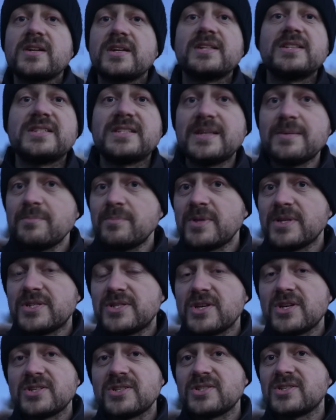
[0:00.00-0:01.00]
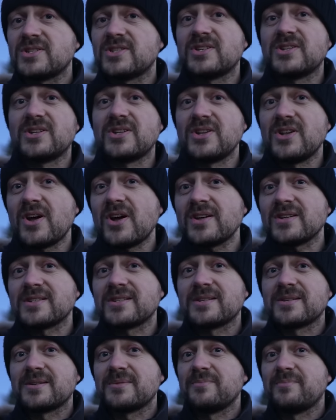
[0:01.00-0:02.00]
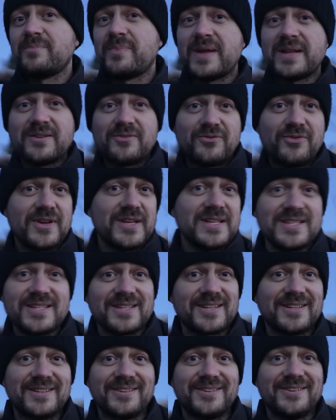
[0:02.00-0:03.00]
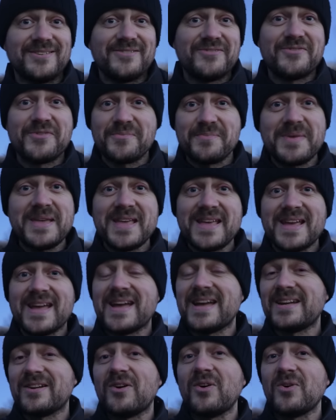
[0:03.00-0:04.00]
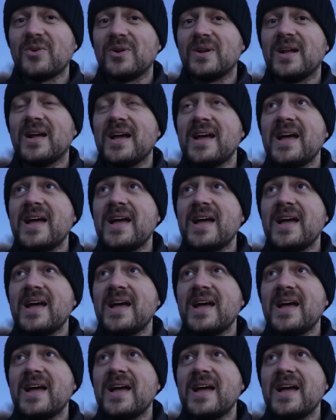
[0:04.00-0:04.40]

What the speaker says: are simply just not beneficial for me at all.